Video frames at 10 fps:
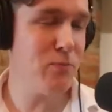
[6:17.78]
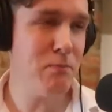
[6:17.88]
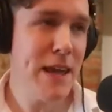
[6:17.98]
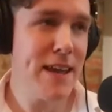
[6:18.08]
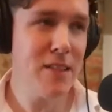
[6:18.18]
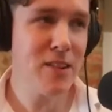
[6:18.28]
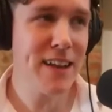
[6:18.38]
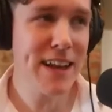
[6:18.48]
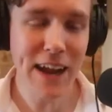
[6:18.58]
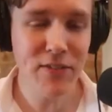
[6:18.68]
make it
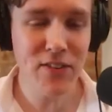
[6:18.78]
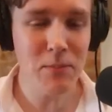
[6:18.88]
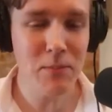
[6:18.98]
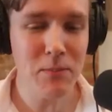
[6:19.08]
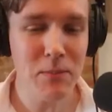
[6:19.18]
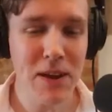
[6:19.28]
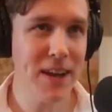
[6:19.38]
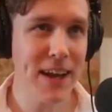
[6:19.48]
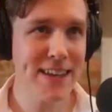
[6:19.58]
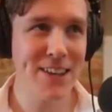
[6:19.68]
look like I have this amazing
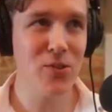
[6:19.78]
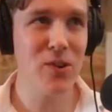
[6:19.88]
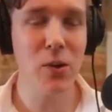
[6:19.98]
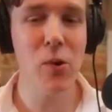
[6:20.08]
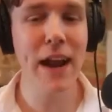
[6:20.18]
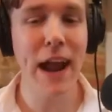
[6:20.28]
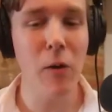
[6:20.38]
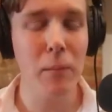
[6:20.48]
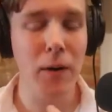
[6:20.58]
podcast, it's all going to work out.